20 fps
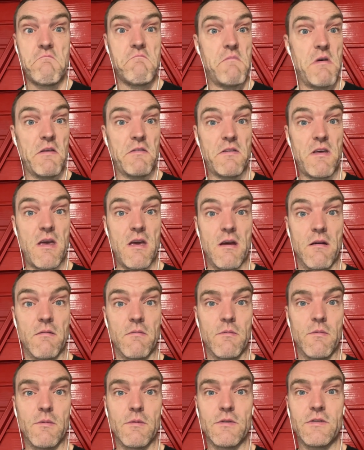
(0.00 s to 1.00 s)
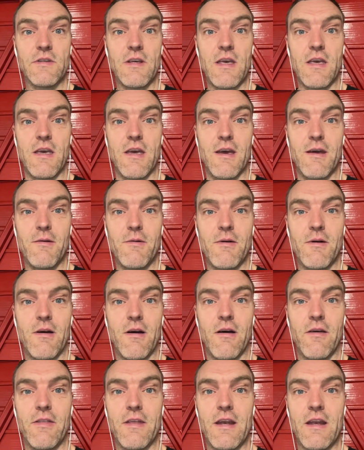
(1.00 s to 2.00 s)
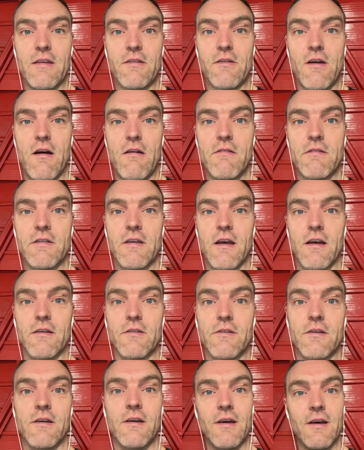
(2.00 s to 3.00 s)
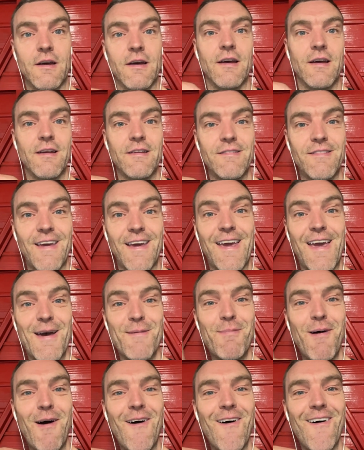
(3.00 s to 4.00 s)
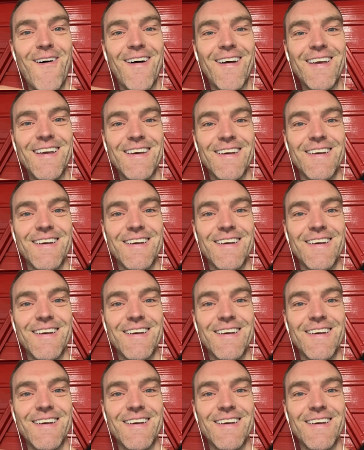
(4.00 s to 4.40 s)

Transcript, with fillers: that's it. And we'll see you on the next Kyros House. Take care, bye!